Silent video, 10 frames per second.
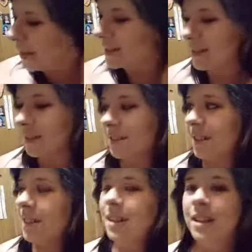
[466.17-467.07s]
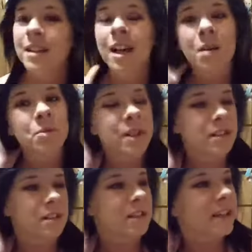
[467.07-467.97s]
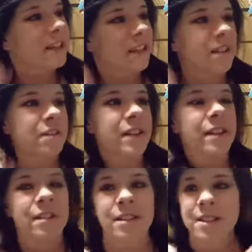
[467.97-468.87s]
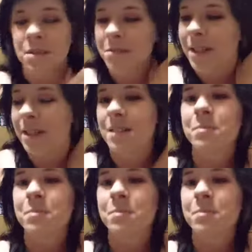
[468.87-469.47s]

basically. I'm going to look like king of a hill or something.